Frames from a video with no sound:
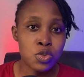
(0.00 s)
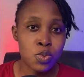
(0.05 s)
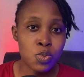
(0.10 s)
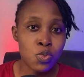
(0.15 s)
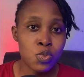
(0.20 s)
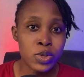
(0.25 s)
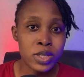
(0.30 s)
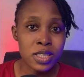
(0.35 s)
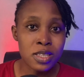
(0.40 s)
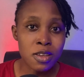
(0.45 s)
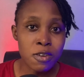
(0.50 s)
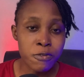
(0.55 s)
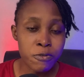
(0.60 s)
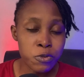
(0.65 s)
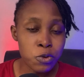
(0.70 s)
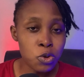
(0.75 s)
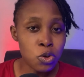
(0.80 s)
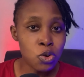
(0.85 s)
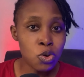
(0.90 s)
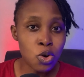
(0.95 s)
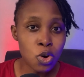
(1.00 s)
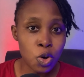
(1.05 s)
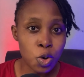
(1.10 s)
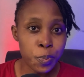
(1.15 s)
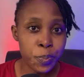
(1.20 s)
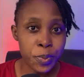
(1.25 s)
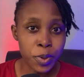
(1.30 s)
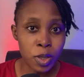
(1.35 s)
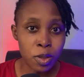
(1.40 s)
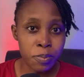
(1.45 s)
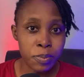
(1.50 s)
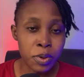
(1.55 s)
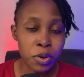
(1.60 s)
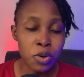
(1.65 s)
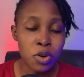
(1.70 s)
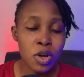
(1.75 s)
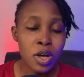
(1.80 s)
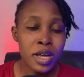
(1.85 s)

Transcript: with a follow-up email.